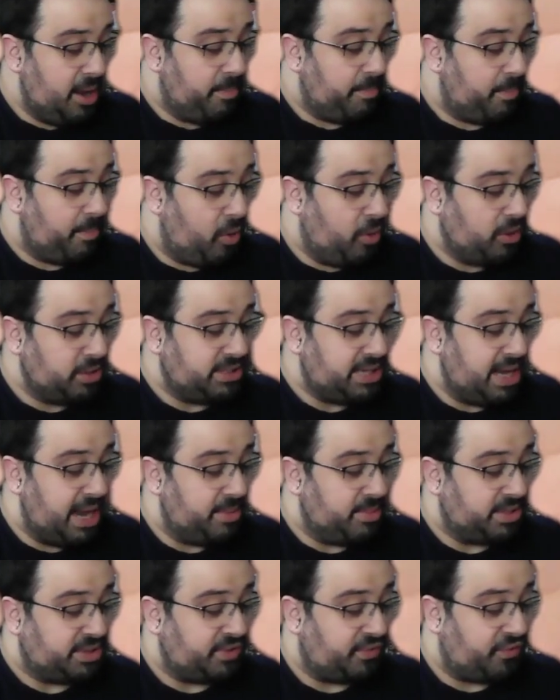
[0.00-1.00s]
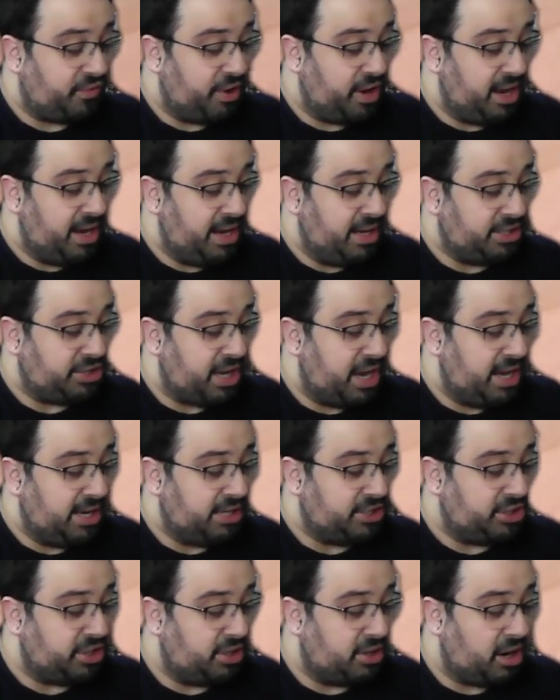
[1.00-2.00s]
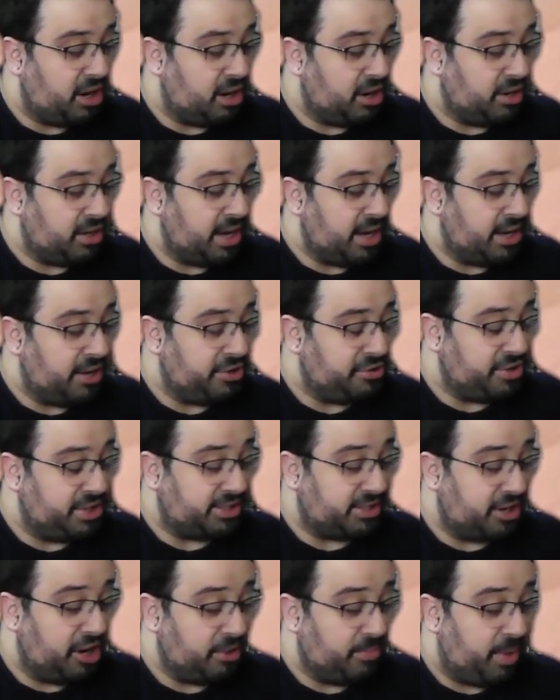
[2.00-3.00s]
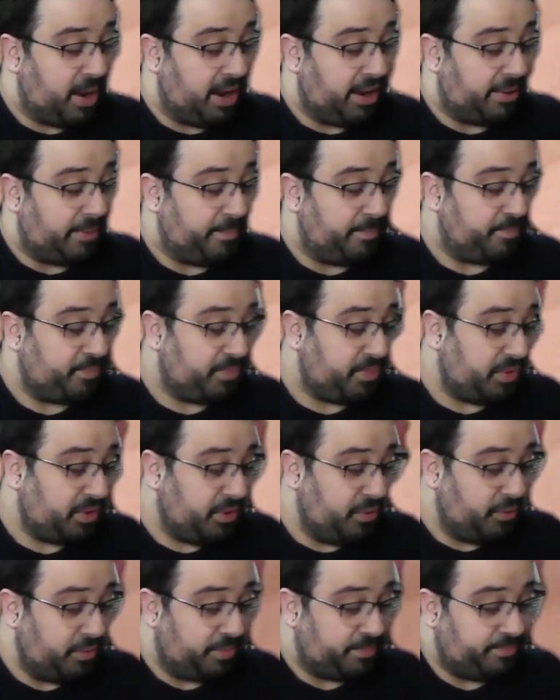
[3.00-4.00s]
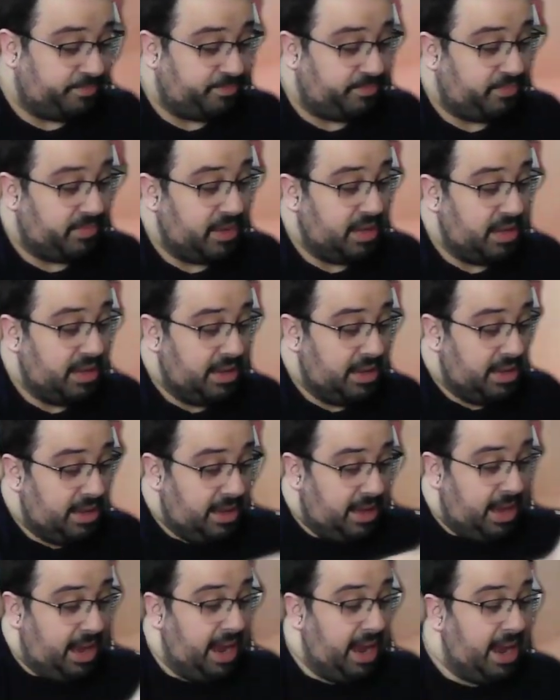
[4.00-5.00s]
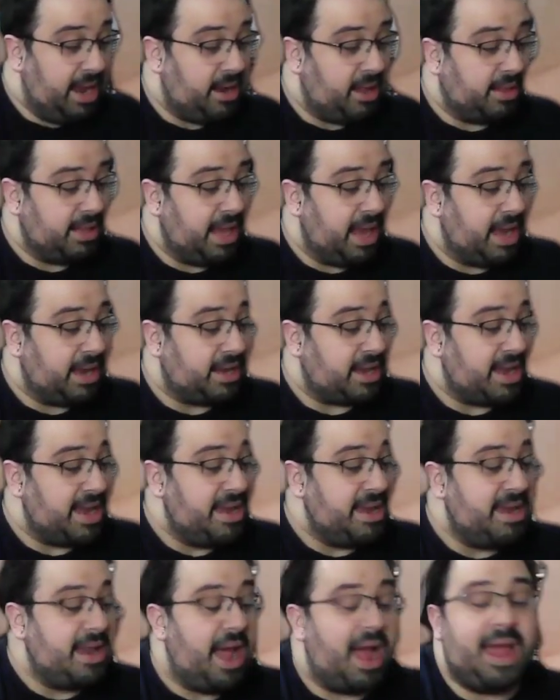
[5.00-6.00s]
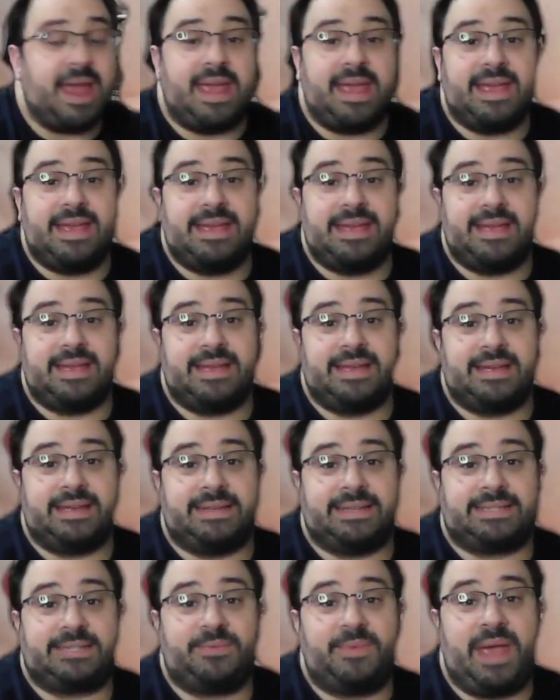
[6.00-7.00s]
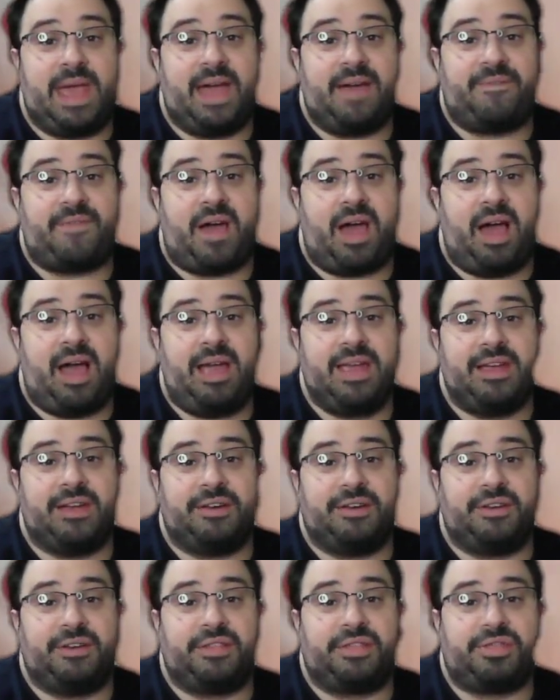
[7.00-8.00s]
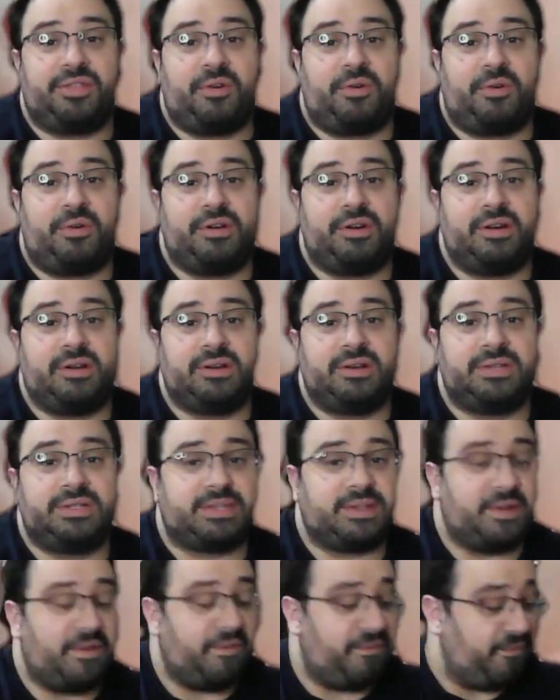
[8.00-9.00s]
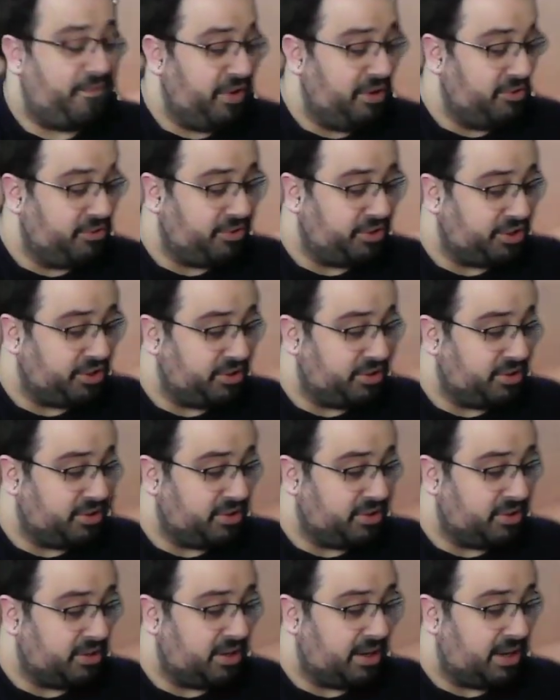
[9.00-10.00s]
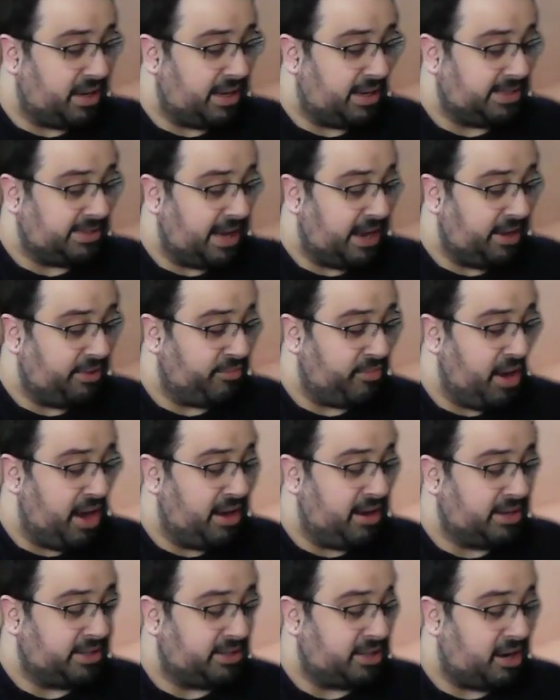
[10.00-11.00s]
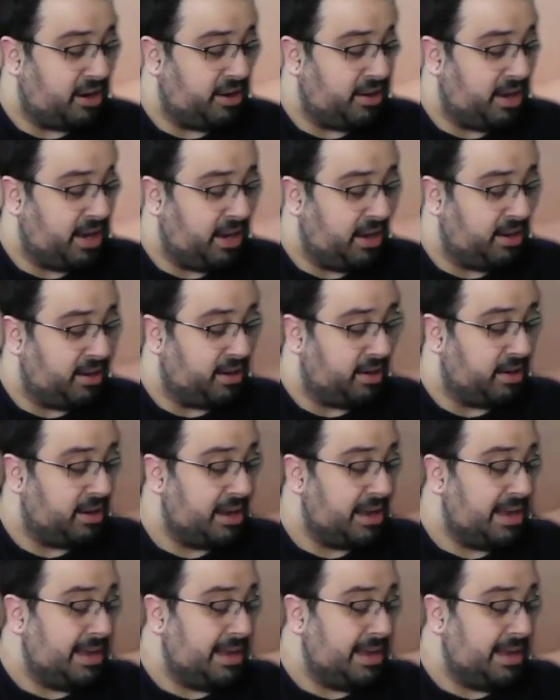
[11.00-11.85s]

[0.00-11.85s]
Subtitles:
more damage for each ancient card in your discard pile. Cool. And on the end, nice! We have Iron Thorns, a future Tyranitar here.